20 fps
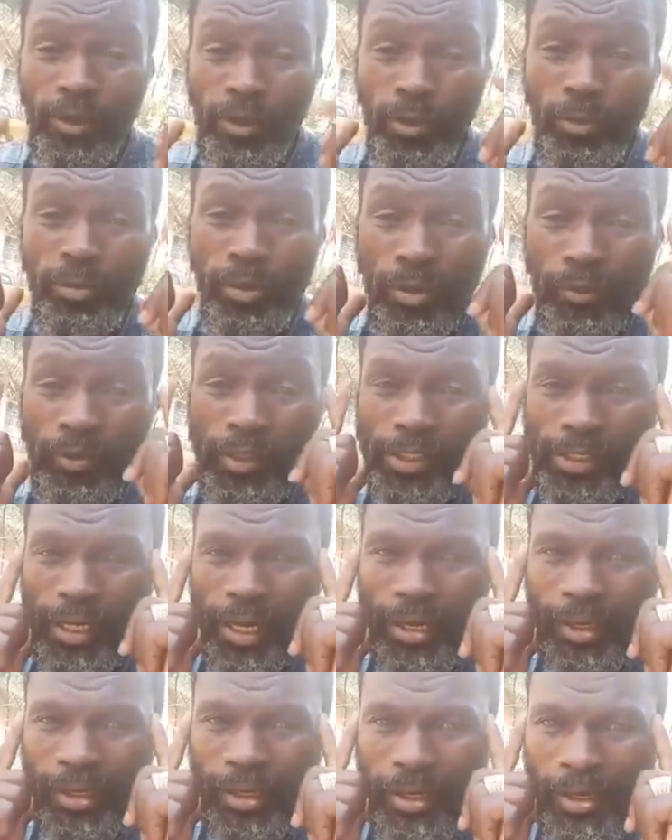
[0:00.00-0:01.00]
You
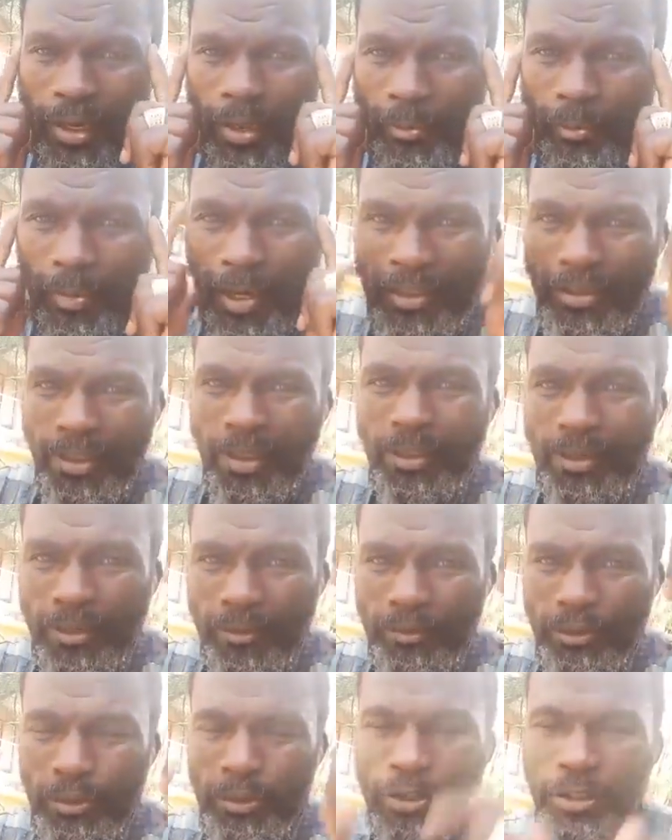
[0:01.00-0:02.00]
prophesy by telling
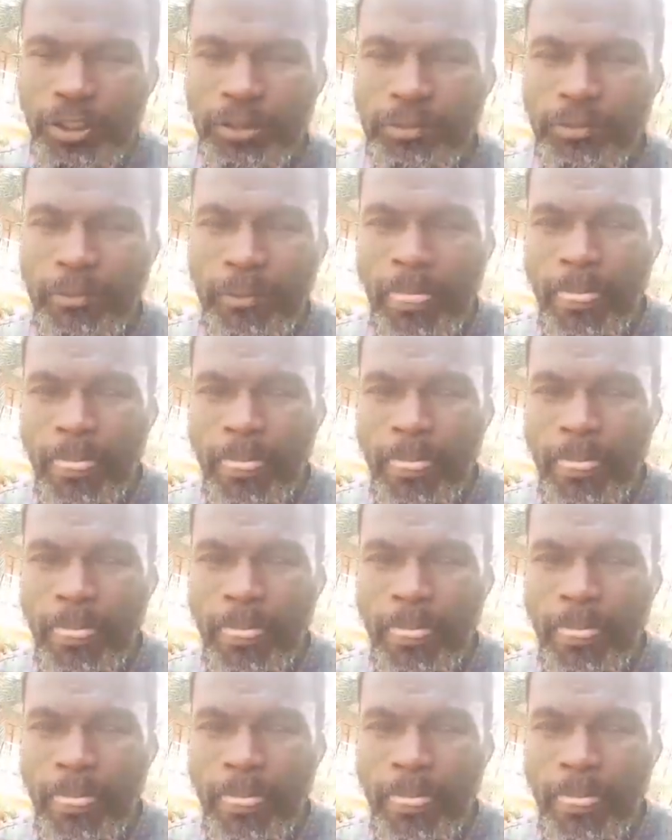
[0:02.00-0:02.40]
the future.